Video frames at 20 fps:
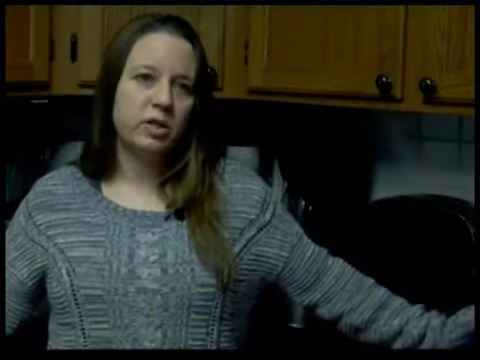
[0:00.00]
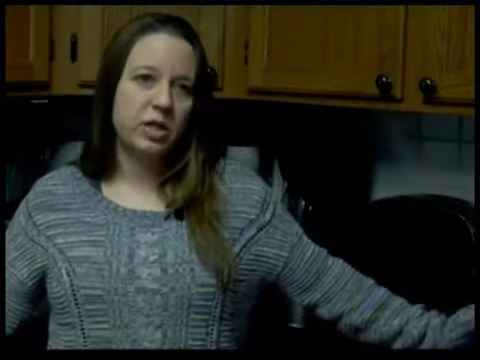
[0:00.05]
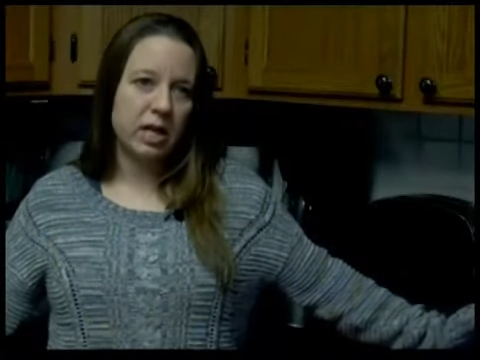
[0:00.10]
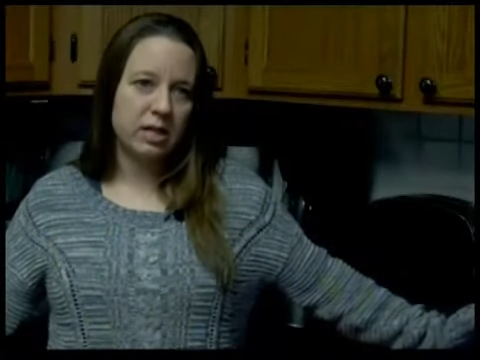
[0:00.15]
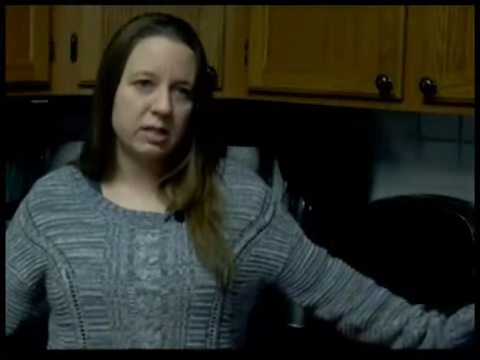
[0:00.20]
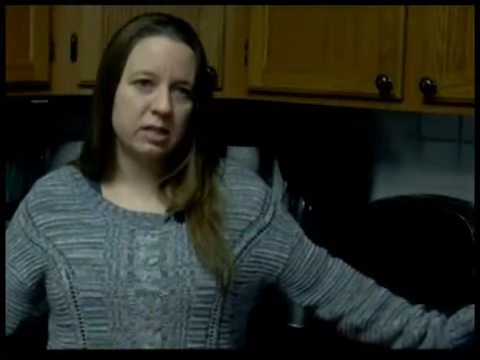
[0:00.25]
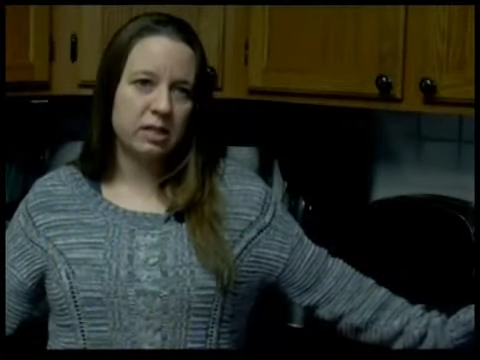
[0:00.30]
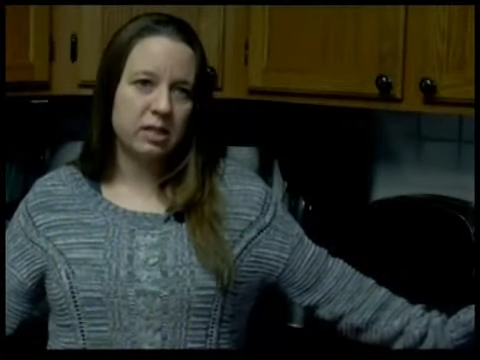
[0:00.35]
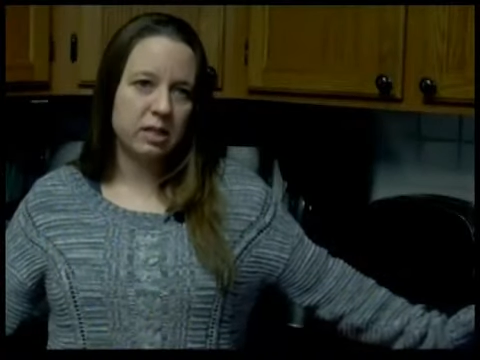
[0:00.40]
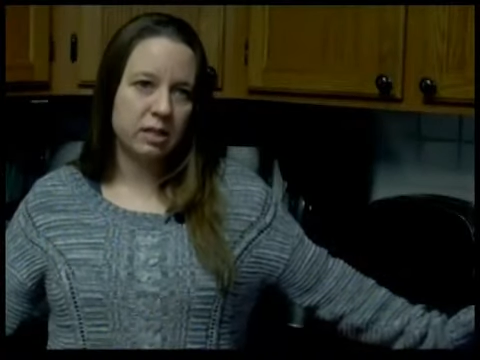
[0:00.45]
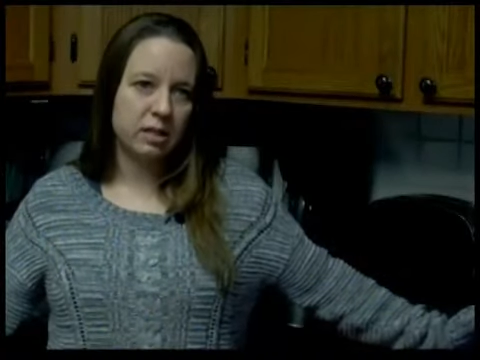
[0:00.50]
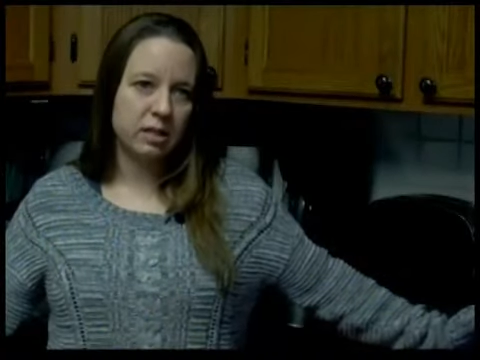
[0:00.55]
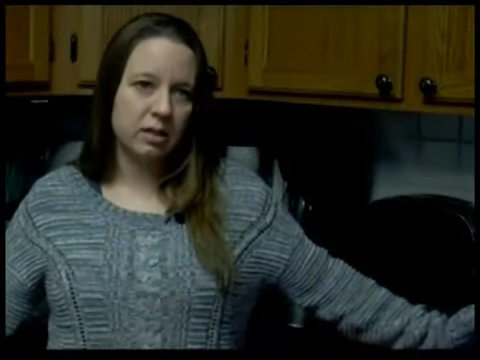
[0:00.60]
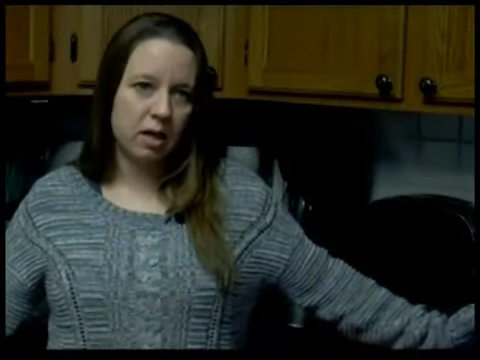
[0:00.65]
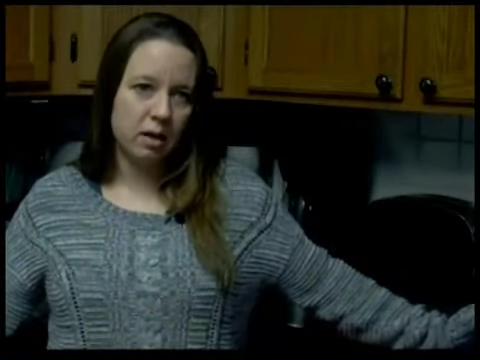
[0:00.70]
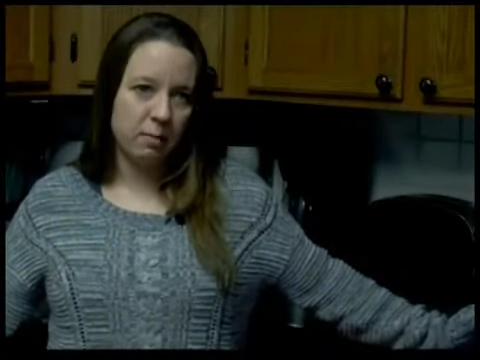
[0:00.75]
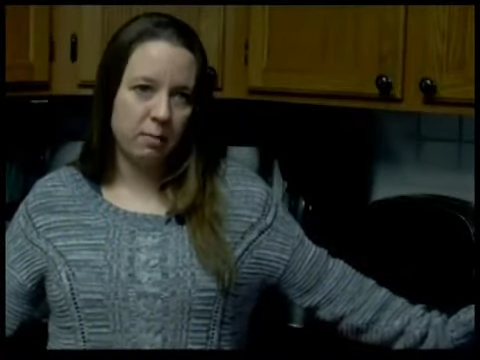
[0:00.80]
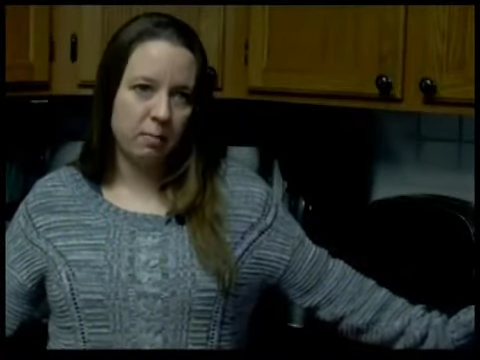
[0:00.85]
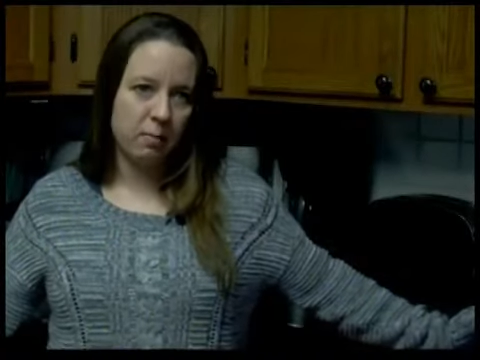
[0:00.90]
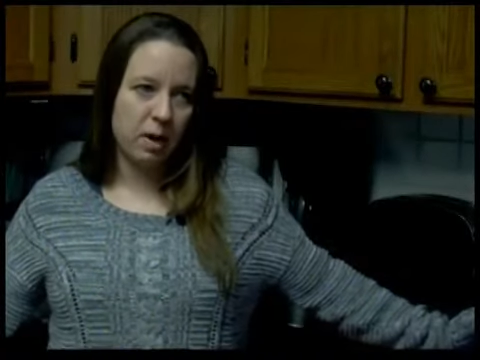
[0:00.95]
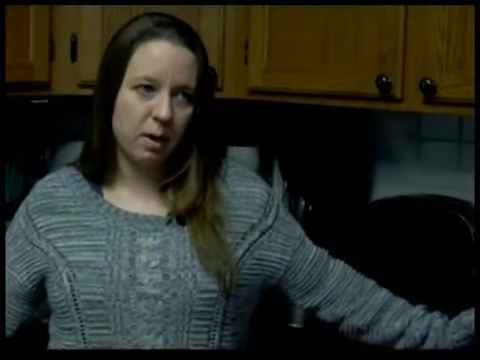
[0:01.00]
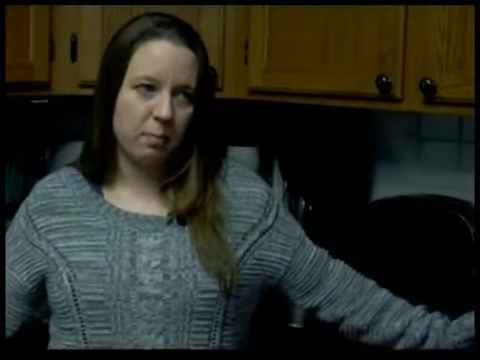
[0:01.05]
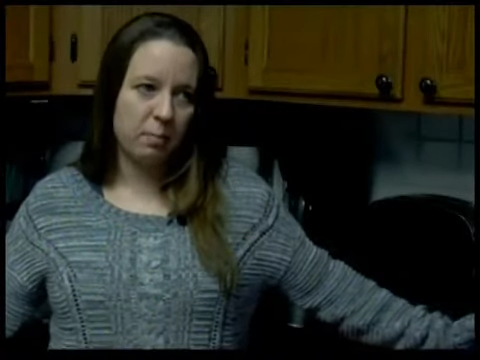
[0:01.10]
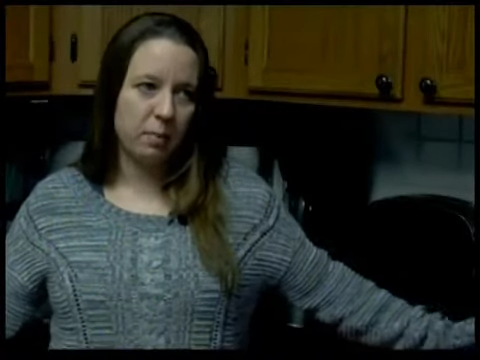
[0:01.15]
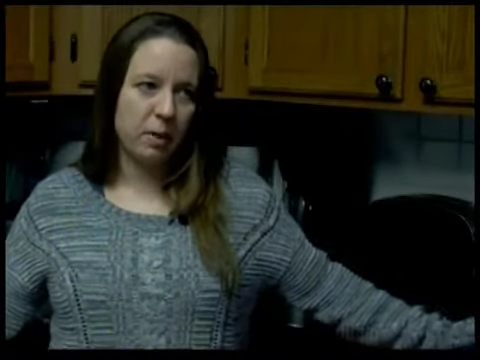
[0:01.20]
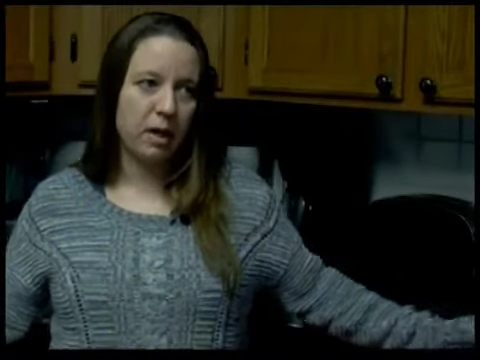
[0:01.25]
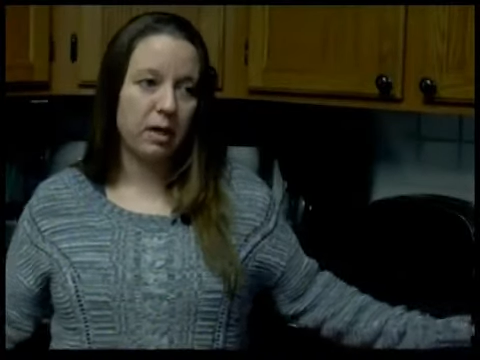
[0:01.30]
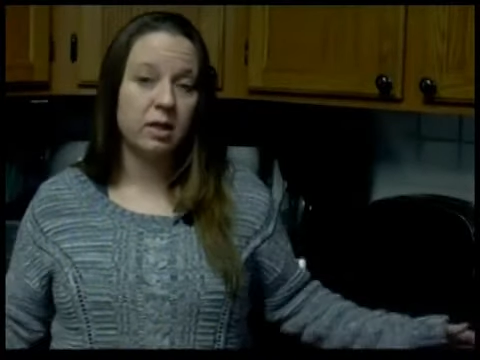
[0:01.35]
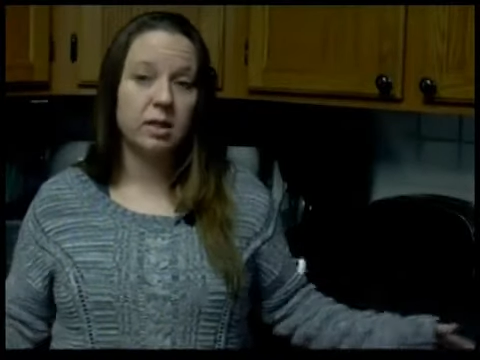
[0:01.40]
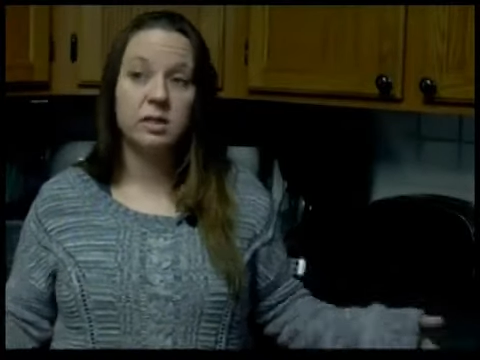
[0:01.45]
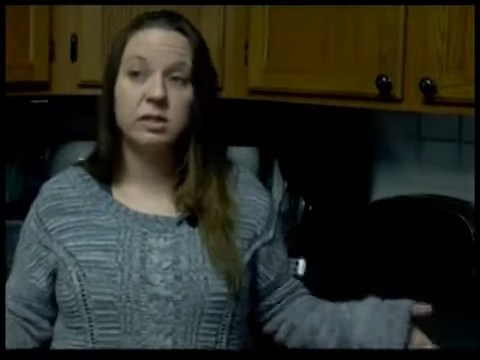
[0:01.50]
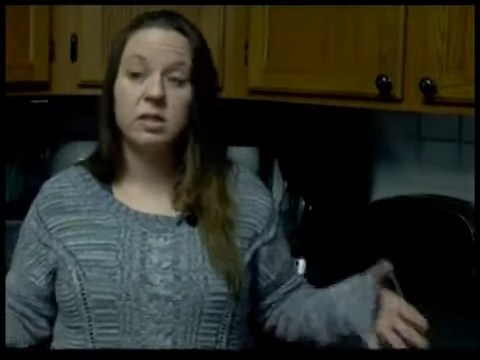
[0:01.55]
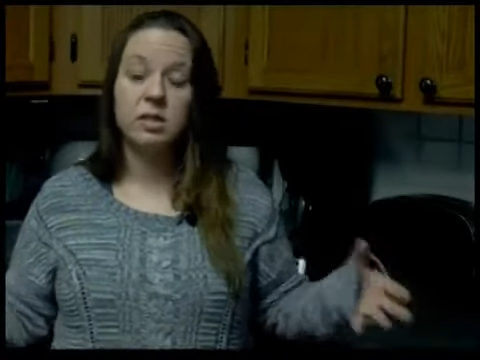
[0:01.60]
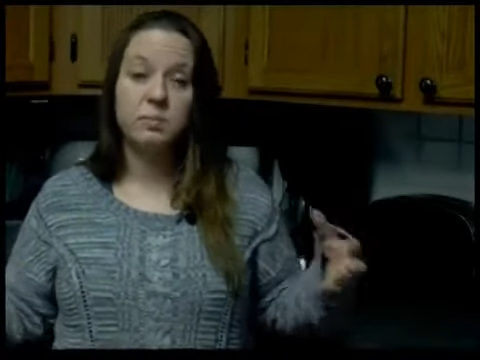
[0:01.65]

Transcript: chances that come up like this,